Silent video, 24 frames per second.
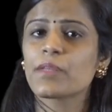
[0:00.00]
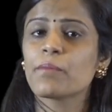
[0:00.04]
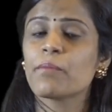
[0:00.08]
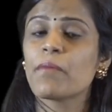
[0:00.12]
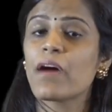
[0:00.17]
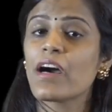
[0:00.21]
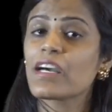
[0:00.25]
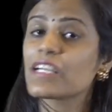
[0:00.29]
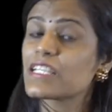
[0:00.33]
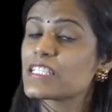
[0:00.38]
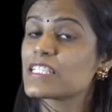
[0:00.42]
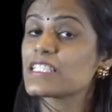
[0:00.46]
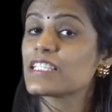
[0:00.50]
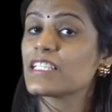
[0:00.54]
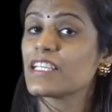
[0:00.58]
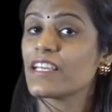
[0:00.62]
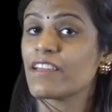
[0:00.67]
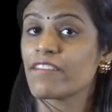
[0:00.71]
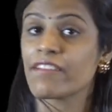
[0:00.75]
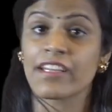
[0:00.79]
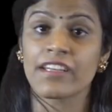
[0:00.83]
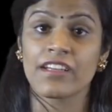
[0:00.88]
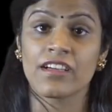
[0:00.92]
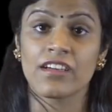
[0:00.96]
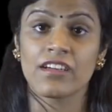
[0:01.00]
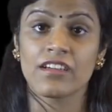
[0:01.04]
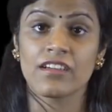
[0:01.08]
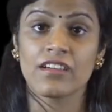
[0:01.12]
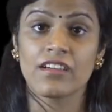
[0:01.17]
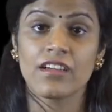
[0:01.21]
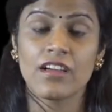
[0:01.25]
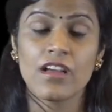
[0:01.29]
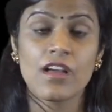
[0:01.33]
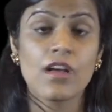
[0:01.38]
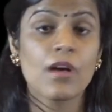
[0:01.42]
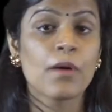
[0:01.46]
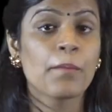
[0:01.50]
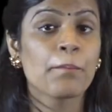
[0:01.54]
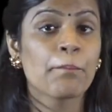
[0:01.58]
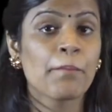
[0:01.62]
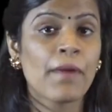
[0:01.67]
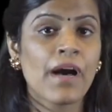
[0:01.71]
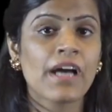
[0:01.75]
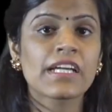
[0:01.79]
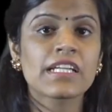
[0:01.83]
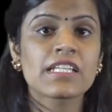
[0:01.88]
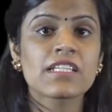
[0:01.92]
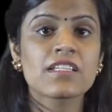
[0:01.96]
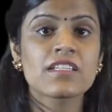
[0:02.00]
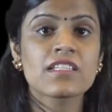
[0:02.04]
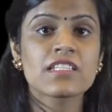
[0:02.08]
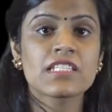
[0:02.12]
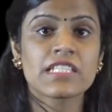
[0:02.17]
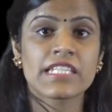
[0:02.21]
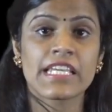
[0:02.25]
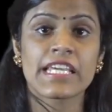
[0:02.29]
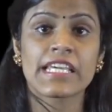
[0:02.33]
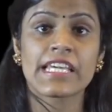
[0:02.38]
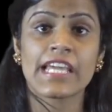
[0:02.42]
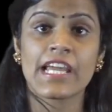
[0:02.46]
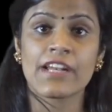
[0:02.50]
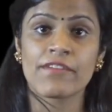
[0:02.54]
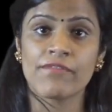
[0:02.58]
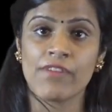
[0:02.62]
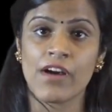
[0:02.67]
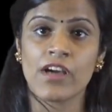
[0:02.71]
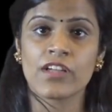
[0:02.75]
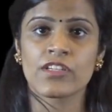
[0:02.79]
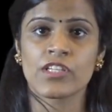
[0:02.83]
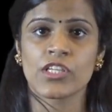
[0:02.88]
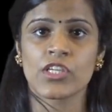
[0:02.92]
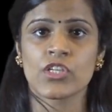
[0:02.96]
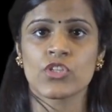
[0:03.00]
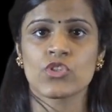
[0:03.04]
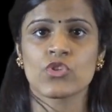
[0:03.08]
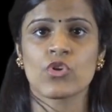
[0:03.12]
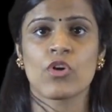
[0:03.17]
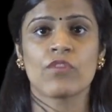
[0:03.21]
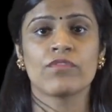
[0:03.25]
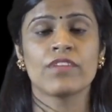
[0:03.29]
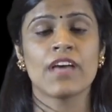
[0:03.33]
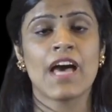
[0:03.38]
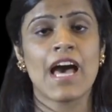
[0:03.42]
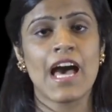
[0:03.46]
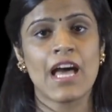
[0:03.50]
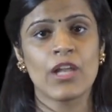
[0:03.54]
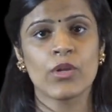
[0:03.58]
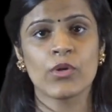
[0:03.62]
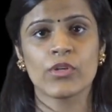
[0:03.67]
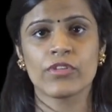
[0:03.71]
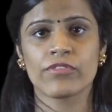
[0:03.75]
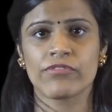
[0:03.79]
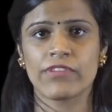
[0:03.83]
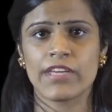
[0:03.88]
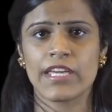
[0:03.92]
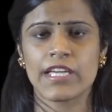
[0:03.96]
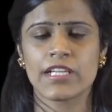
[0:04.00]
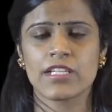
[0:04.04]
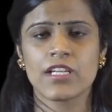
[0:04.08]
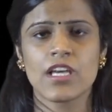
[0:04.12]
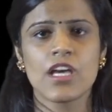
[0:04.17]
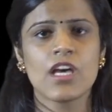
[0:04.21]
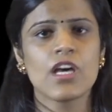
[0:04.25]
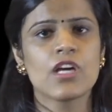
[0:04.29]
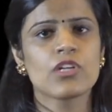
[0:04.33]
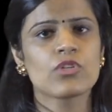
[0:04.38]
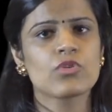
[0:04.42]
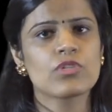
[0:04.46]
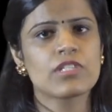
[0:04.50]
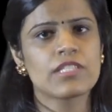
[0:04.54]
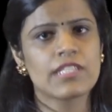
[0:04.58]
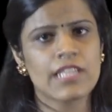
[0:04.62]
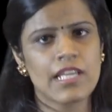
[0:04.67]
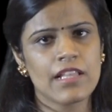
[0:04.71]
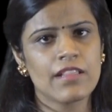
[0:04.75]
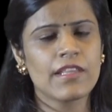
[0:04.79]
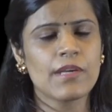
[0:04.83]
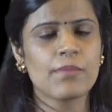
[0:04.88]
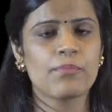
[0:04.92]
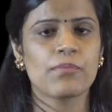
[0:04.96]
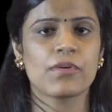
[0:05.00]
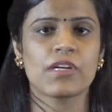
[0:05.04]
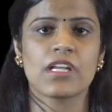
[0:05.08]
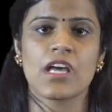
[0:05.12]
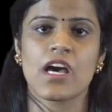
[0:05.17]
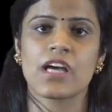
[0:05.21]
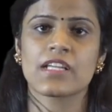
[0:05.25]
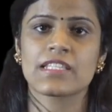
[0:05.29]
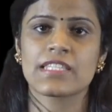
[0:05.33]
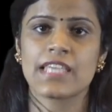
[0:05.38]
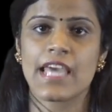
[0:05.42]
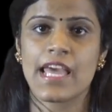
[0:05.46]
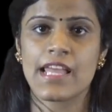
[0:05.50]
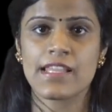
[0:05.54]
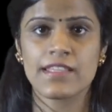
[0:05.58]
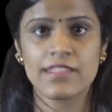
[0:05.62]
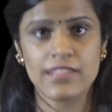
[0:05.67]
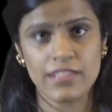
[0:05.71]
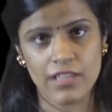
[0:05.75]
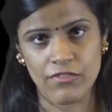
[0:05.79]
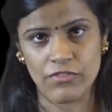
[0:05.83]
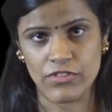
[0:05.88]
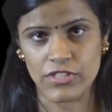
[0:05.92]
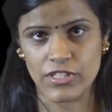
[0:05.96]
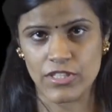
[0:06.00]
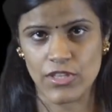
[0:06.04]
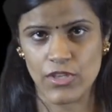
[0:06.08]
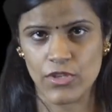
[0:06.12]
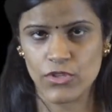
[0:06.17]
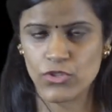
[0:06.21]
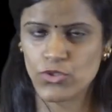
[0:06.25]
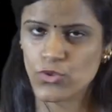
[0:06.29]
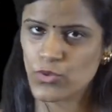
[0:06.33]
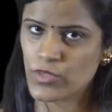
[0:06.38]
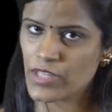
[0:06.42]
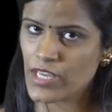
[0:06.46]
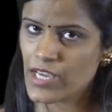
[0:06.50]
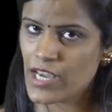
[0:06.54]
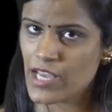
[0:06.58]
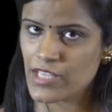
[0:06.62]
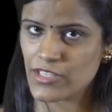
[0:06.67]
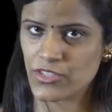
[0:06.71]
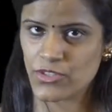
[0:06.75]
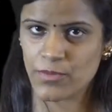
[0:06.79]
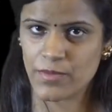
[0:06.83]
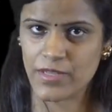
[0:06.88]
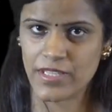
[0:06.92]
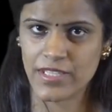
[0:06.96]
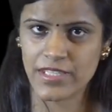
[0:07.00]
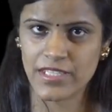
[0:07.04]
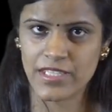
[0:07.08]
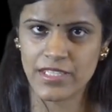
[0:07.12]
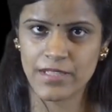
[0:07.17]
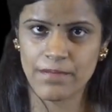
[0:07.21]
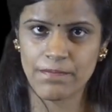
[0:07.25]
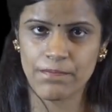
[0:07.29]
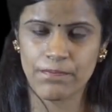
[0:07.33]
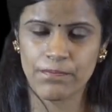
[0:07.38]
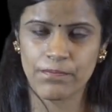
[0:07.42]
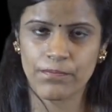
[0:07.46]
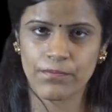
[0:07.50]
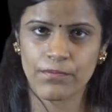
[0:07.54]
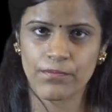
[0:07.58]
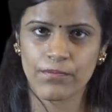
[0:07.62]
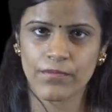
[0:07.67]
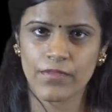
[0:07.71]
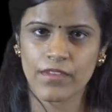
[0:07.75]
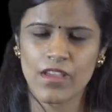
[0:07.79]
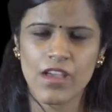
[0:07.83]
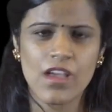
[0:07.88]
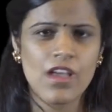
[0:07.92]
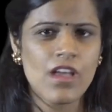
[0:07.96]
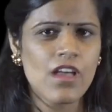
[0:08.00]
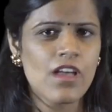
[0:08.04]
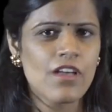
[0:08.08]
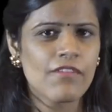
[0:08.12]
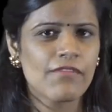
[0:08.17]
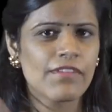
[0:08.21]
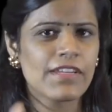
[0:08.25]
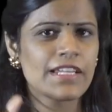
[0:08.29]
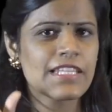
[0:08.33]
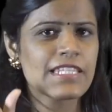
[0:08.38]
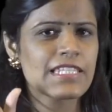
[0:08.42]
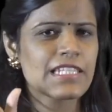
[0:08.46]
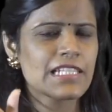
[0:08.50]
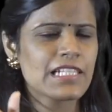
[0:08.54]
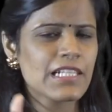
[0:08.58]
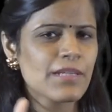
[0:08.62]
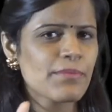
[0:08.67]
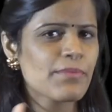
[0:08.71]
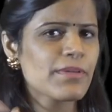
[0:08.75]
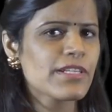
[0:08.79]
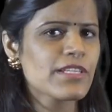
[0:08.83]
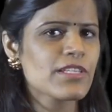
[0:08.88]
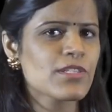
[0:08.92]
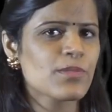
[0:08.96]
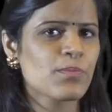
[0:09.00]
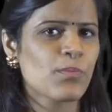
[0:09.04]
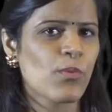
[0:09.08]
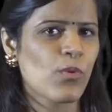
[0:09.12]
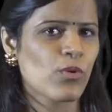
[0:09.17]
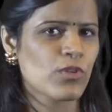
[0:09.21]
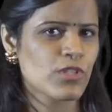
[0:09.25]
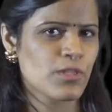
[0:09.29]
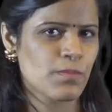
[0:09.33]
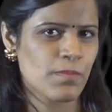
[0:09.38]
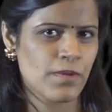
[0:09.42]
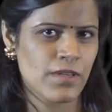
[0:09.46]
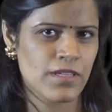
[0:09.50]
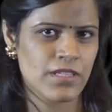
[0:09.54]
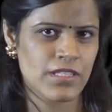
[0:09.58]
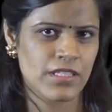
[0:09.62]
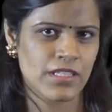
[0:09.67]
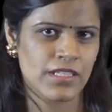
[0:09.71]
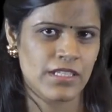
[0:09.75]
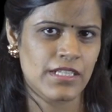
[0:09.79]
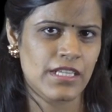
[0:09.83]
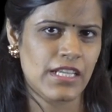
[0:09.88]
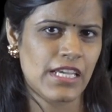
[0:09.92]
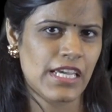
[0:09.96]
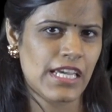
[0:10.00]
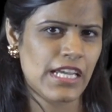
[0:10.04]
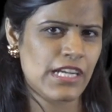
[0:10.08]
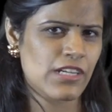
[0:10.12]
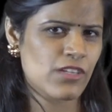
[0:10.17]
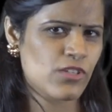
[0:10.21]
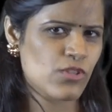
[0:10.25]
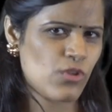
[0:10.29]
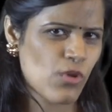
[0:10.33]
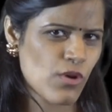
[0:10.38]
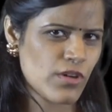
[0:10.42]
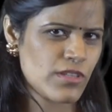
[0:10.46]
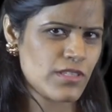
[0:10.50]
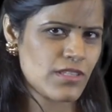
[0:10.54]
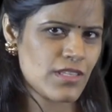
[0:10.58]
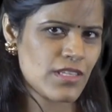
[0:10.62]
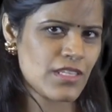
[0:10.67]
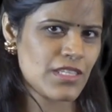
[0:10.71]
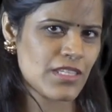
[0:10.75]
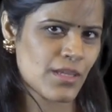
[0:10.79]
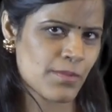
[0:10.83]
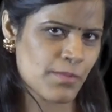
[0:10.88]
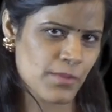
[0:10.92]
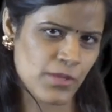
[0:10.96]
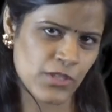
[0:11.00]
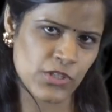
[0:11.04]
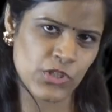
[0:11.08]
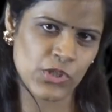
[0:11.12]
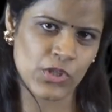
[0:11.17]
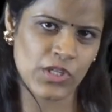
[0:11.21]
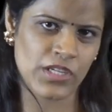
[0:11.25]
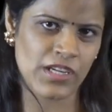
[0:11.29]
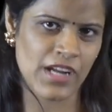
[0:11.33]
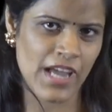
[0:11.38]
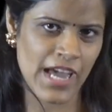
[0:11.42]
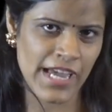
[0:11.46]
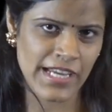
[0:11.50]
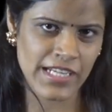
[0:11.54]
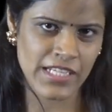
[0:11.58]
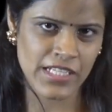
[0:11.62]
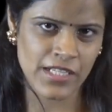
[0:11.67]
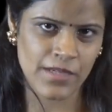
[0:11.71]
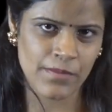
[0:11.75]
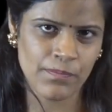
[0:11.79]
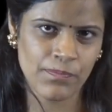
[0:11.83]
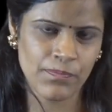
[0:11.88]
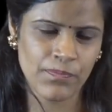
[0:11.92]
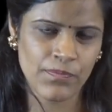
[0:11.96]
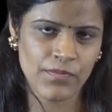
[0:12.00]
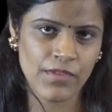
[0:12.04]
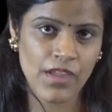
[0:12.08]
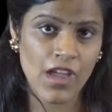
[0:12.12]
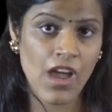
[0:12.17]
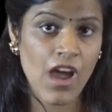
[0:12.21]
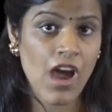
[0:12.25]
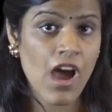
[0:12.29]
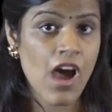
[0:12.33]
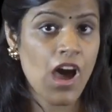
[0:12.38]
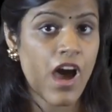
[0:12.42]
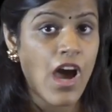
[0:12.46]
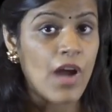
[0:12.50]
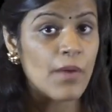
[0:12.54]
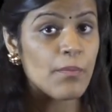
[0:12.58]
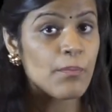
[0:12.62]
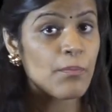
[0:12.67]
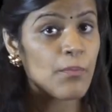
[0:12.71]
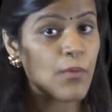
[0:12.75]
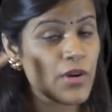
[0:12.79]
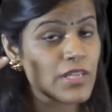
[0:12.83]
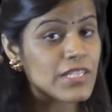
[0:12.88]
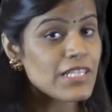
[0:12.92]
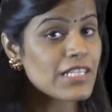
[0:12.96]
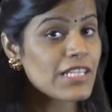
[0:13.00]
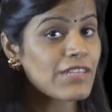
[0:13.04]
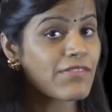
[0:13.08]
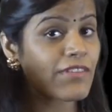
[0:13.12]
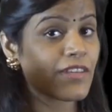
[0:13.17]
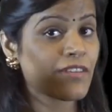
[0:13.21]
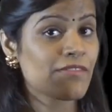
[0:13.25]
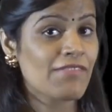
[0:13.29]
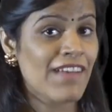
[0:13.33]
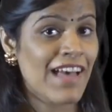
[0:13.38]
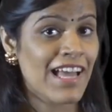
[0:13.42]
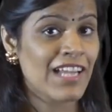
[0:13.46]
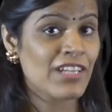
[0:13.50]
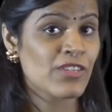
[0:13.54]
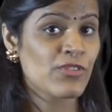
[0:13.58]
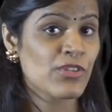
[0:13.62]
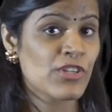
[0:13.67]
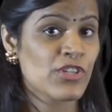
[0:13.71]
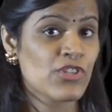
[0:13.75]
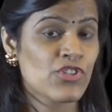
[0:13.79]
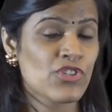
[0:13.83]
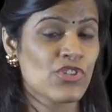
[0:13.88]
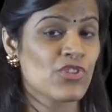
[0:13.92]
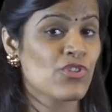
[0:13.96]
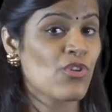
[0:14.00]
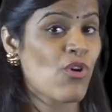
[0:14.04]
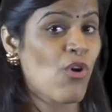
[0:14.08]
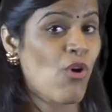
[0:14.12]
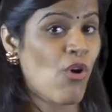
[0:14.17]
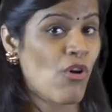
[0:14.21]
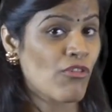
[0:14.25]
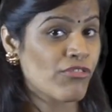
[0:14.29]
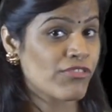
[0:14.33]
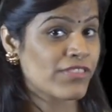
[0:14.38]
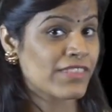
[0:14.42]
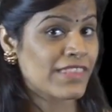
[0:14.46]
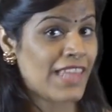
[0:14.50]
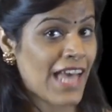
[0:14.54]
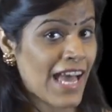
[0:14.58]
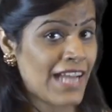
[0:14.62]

In the marketing arena, marketers take advantage of the halo effect to sell their products and services to the customers. When a celebrity spokesperson endorses a particular item, our positive evaluation of